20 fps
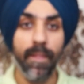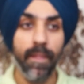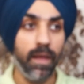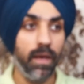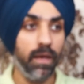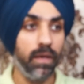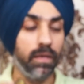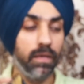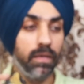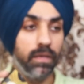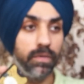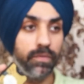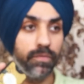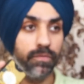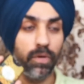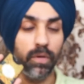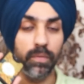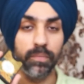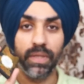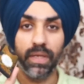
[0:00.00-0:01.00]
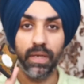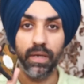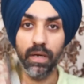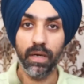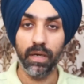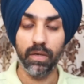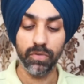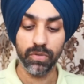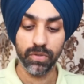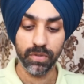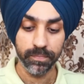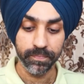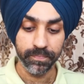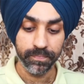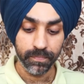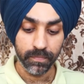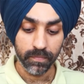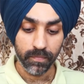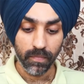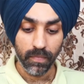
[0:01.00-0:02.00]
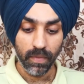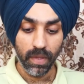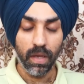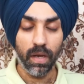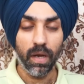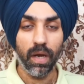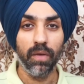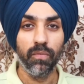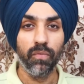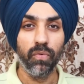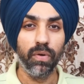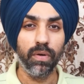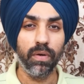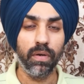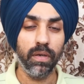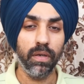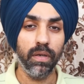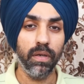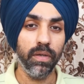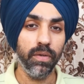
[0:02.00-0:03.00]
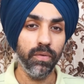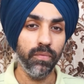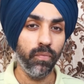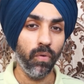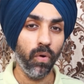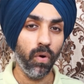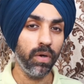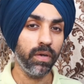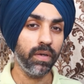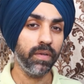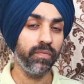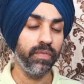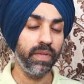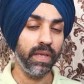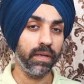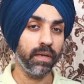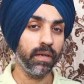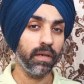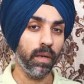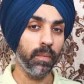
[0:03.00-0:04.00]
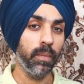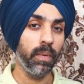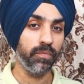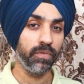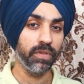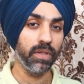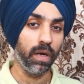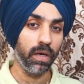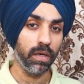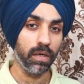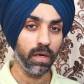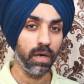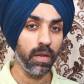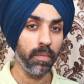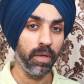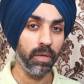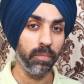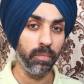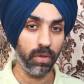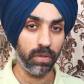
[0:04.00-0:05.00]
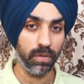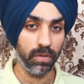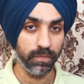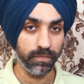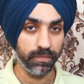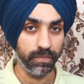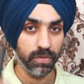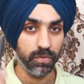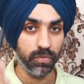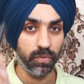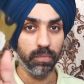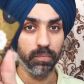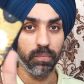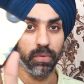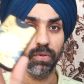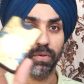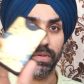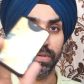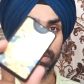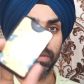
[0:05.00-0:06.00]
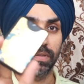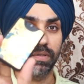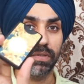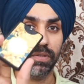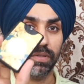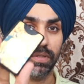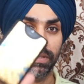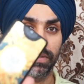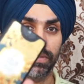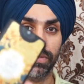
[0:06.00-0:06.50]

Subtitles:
from their house. I would really want if they can come up with a 100 ml bottle of this one, because this is